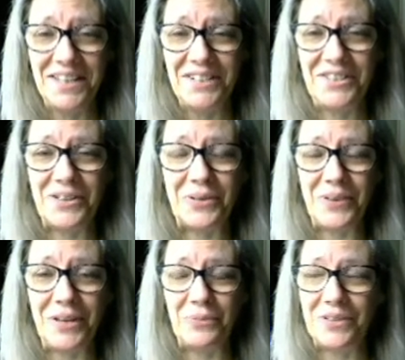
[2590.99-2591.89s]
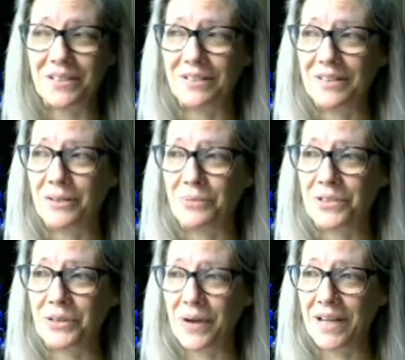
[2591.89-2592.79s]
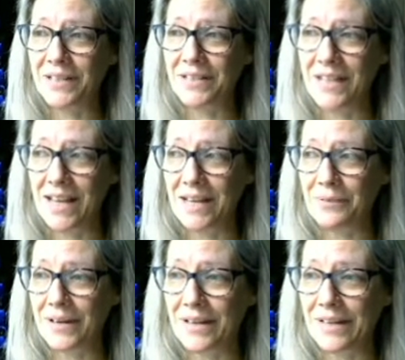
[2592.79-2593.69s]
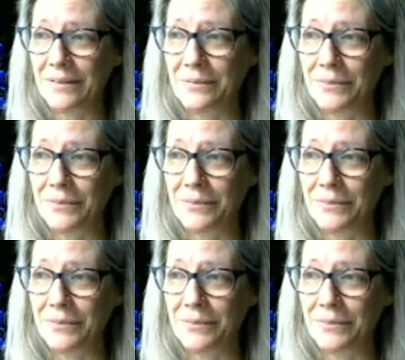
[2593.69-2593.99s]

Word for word: so it was a it was a grand day when i